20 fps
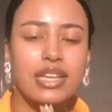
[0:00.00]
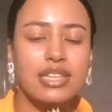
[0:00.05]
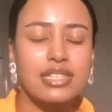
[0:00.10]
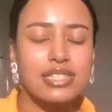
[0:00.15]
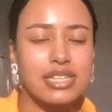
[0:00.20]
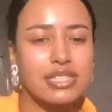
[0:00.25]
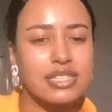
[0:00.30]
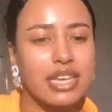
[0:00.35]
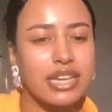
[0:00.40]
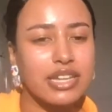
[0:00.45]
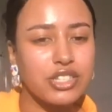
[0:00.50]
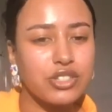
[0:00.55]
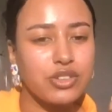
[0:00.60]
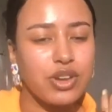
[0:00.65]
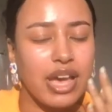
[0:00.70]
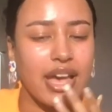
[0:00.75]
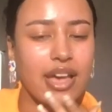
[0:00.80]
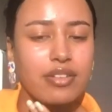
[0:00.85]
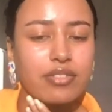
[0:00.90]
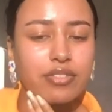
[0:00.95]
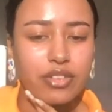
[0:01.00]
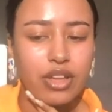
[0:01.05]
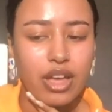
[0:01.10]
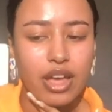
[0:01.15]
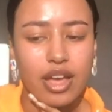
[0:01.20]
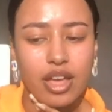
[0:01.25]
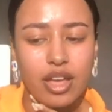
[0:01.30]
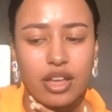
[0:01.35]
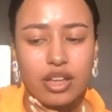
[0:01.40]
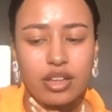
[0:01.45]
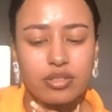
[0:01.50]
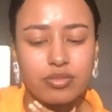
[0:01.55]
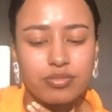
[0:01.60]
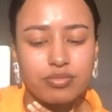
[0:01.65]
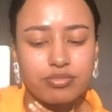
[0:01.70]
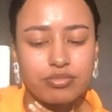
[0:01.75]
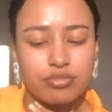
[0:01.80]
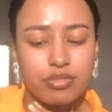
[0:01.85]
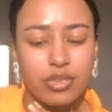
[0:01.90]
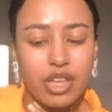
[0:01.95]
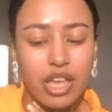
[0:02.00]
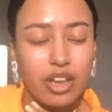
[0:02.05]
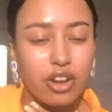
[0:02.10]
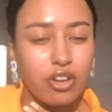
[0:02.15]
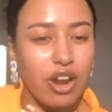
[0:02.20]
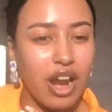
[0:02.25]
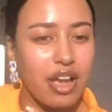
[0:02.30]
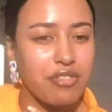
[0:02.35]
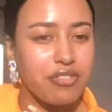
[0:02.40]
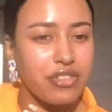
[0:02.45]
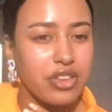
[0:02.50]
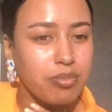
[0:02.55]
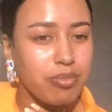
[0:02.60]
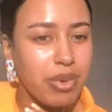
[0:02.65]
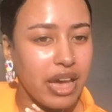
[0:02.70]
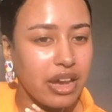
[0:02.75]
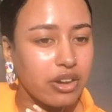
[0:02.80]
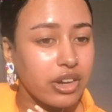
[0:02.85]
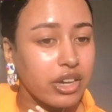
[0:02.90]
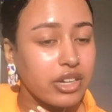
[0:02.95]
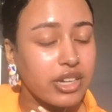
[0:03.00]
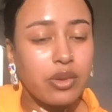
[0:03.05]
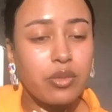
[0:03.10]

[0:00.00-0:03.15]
Since I do have uh, a graphic background,